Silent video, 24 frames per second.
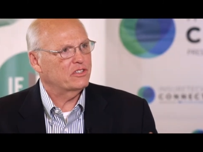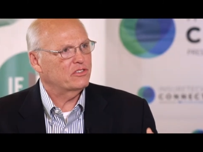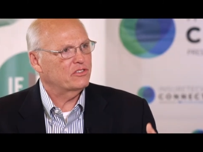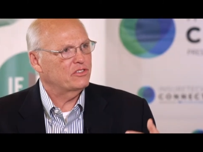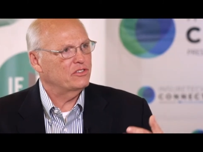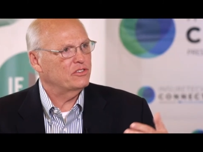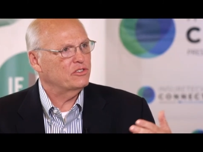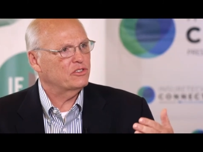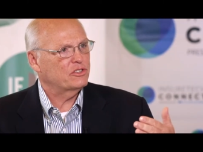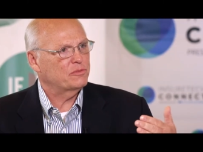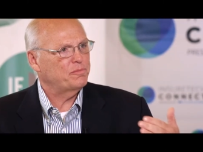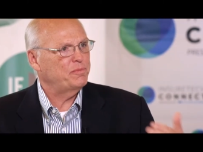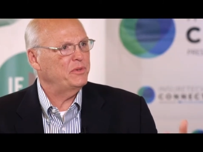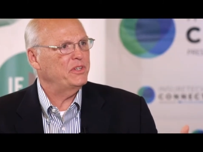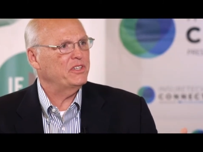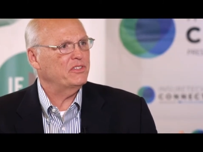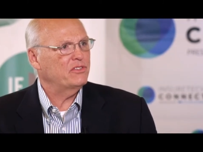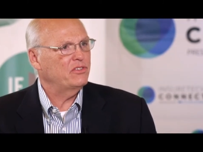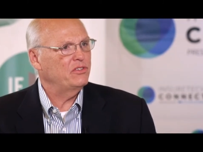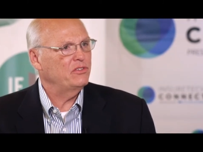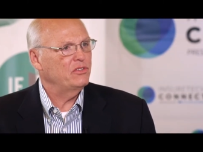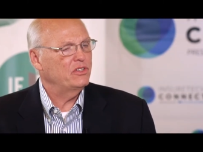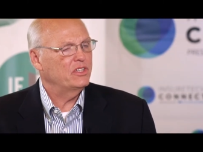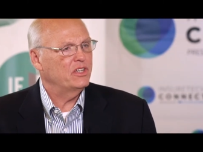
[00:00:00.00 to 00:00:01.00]
to speak
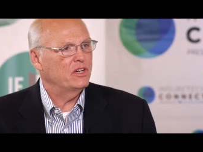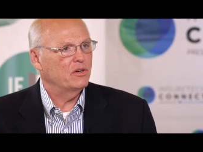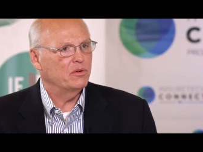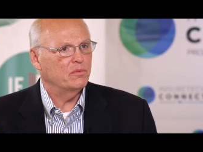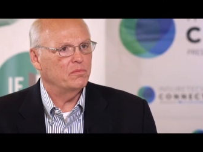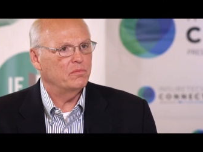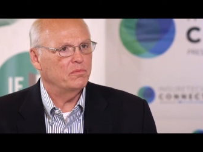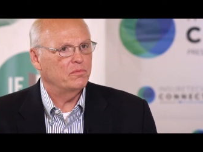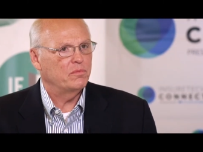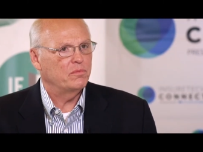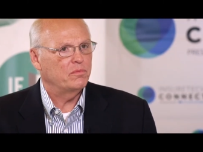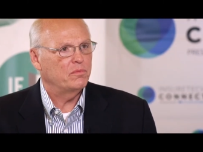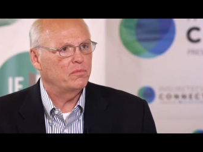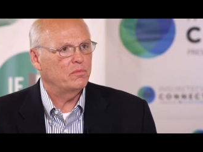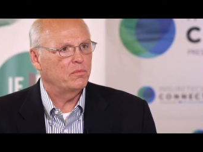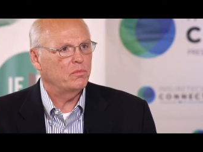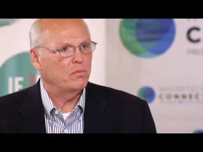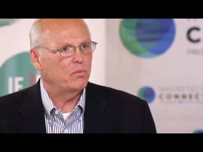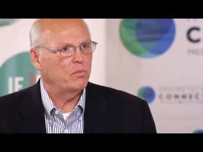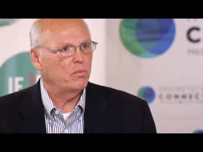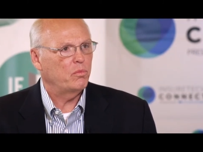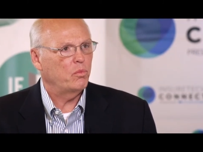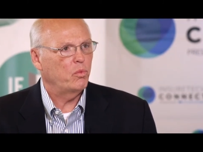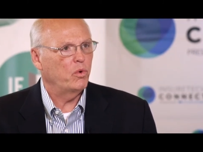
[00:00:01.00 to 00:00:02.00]
to
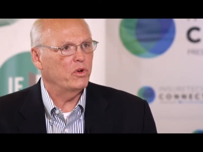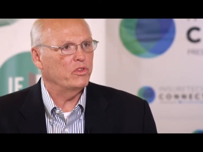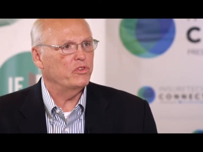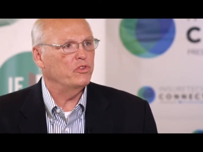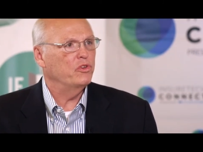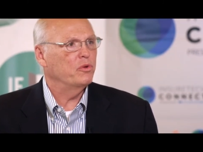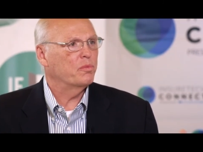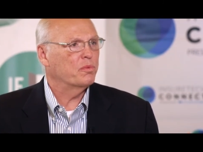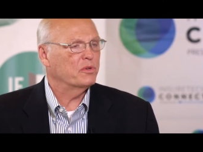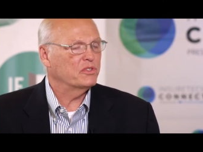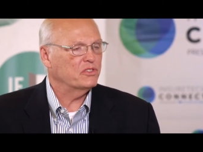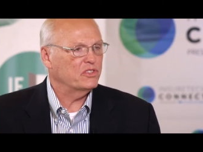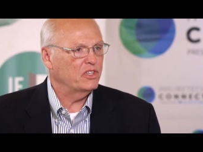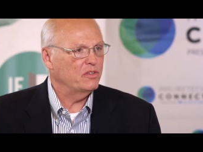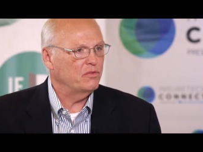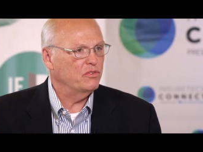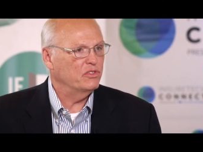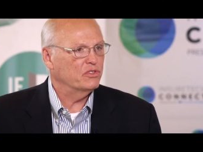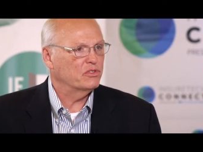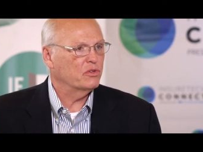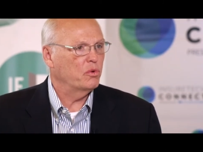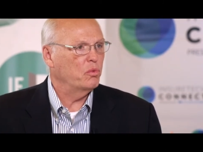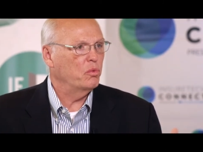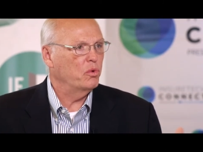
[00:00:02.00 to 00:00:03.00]
what you perceive
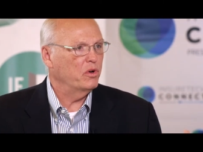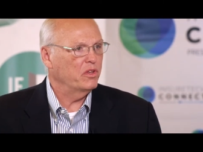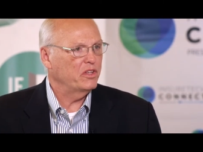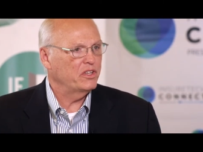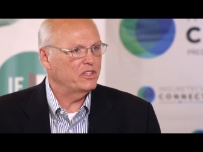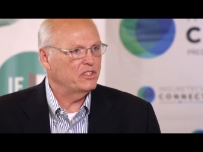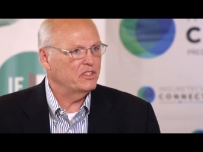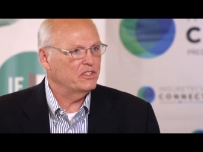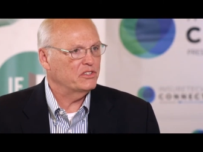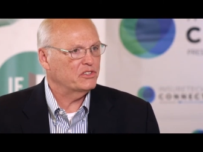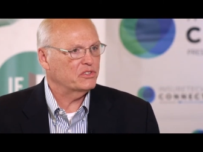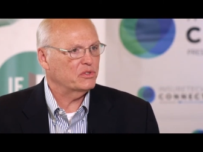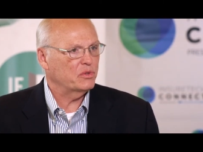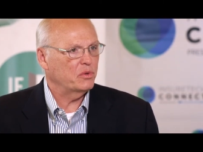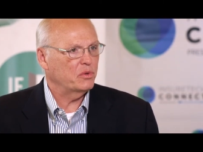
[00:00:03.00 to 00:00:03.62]
as the willingness